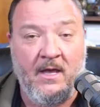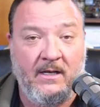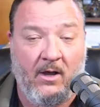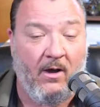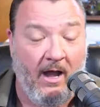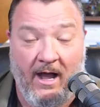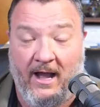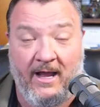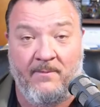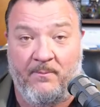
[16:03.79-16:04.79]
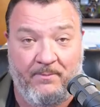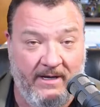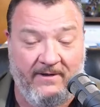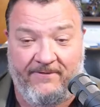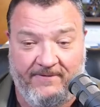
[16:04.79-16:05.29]
Now, I am a
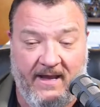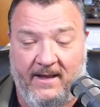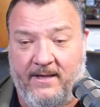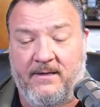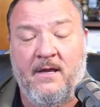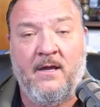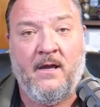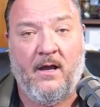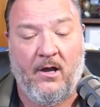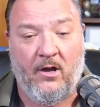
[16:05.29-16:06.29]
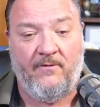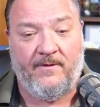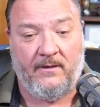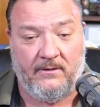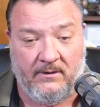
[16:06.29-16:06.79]
big fan of
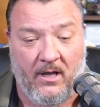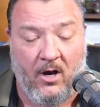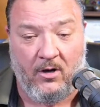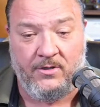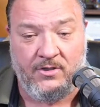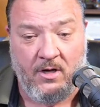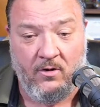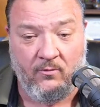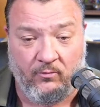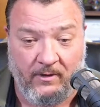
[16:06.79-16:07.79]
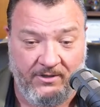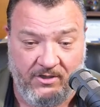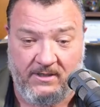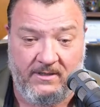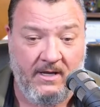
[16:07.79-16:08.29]
large,
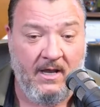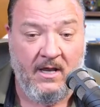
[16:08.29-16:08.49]
rigid,